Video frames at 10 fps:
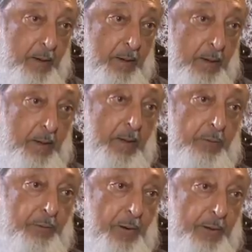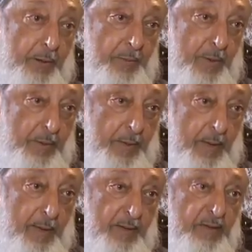electronic money,
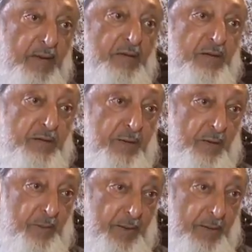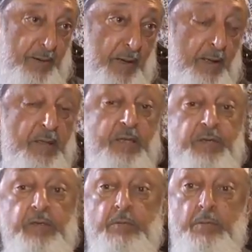digital money.
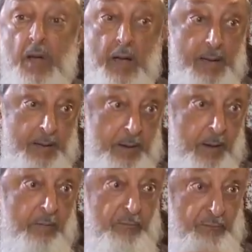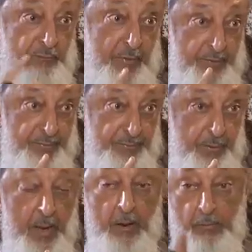This is my first
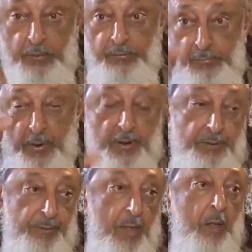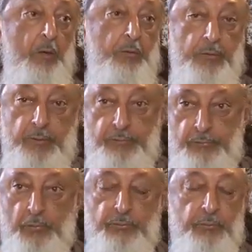response to
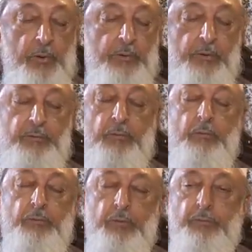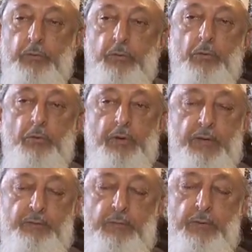this
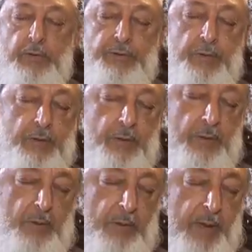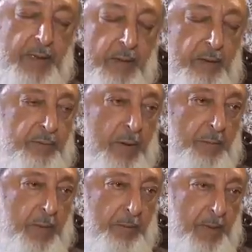curious creature called
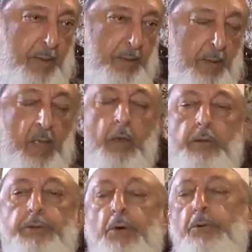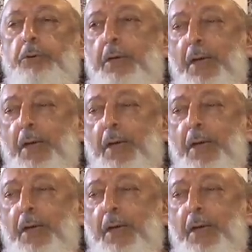Islamic banking. Don't